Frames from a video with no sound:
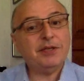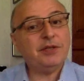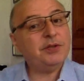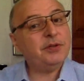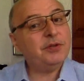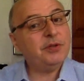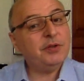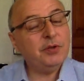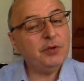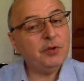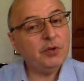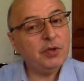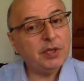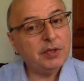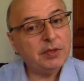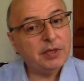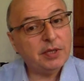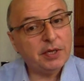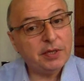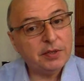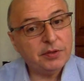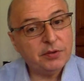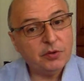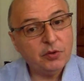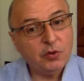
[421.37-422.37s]
is
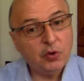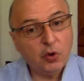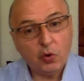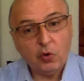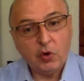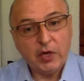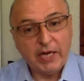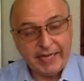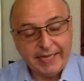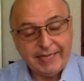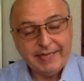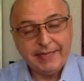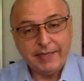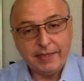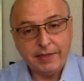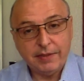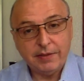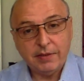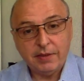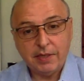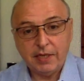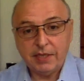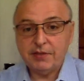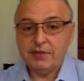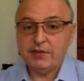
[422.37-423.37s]
no lending.
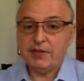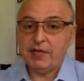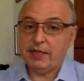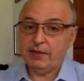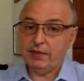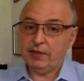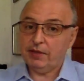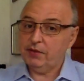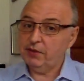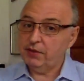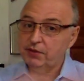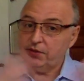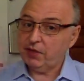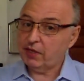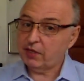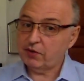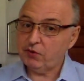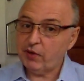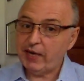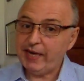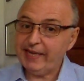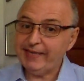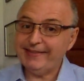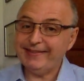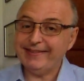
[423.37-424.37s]
Let's say there is a
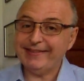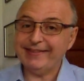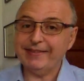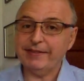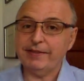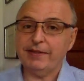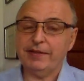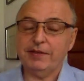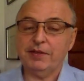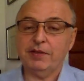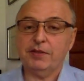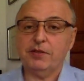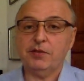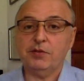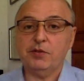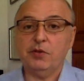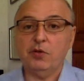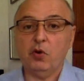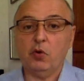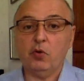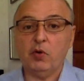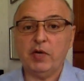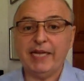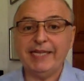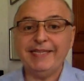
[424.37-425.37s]
crisis and there is no
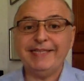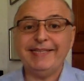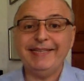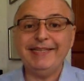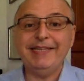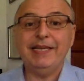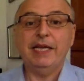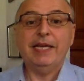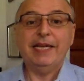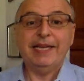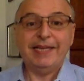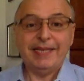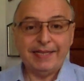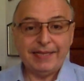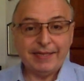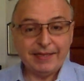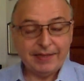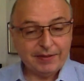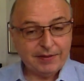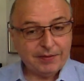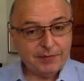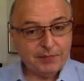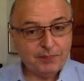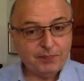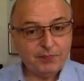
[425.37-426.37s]
lending.
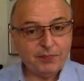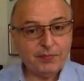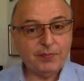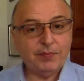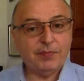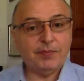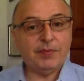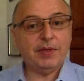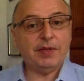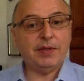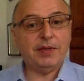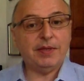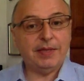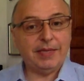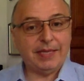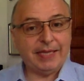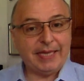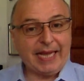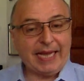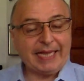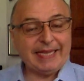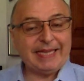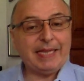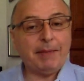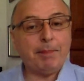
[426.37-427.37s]

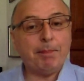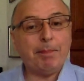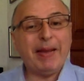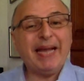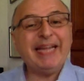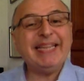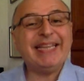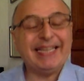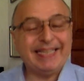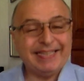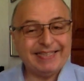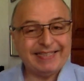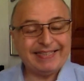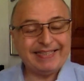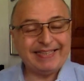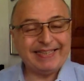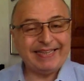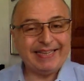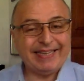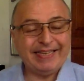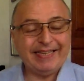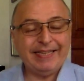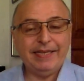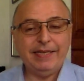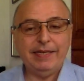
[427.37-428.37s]
That
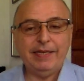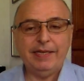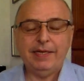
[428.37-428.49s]
dependency,